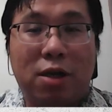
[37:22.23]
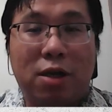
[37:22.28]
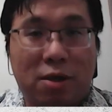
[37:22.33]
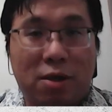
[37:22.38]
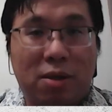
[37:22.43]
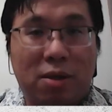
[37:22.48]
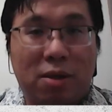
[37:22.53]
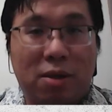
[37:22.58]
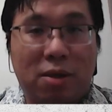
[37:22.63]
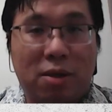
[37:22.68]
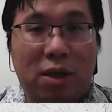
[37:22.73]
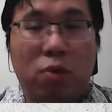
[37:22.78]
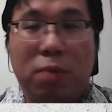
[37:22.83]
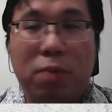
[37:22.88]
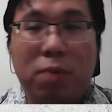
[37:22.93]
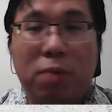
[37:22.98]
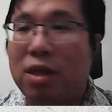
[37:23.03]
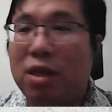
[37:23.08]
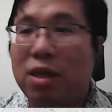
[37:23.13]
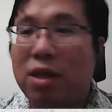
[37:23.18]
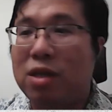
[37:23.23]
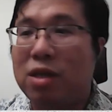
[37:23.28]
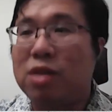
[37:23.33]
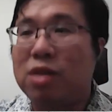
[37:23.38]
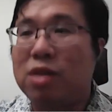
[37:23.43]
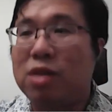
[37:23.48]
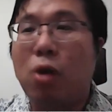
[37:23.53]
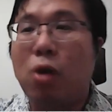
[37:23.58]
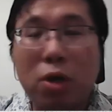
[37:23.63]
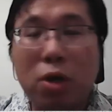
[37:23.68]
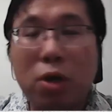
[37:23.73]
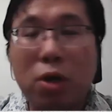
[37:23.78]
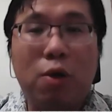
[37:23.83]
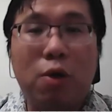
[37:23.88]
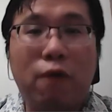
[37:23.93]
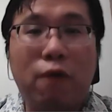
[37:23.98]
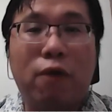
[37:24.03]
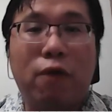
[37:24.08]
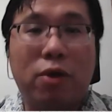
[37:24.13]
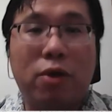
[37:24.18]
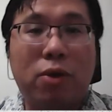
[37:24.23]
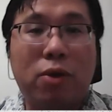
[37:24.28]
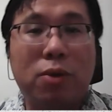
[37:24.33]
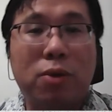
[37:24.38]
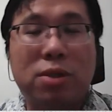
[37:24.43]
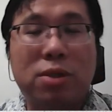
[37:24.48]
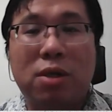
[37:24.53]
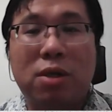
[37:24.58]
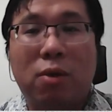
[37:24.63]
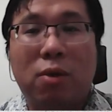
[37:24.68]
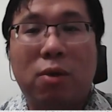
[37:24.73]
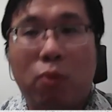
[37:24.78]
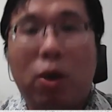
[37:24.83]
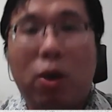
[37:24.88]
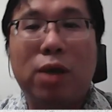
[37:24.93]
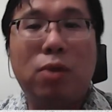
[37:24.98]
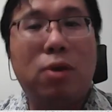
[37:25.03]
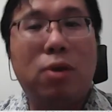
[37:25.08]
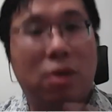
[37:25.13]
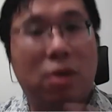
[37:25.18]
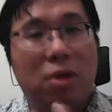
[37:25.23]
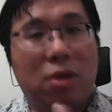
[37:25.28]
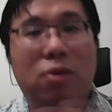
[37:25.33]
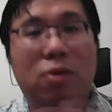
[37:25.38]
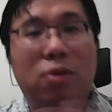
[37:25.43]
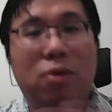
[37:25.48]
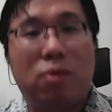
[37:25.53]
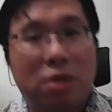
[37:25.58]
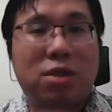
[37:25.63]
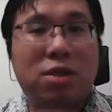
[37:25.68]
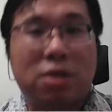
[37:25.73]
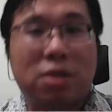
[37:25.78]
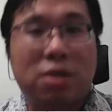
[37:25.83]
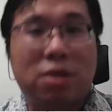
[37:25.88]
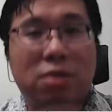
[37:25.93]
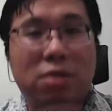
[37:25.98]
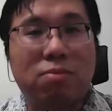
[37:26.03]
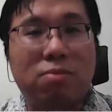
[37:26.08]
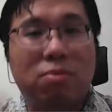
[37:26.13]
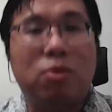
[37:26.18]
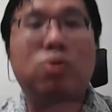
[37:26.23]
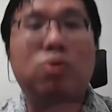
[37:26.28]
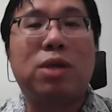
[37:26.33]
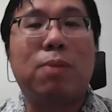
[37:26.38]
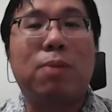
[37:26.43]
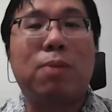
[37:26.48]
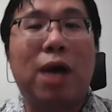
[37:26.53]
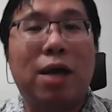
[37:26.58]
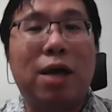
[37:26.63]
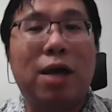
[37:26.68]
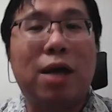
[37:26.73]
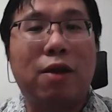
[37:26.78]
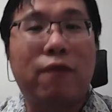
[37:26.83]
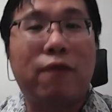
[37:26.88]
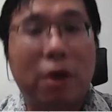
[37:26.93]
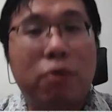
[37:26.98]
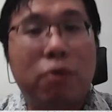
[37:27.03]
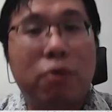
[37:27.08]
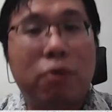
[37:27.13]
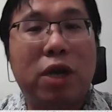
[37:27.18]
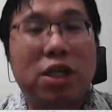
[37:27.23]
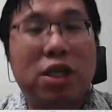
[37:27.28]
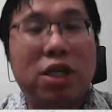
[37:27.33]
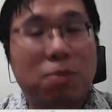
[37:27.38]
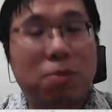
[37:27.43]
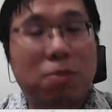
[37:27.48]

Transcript: equipment, and there's a long queue for those, why not you just do some kind of arrangement?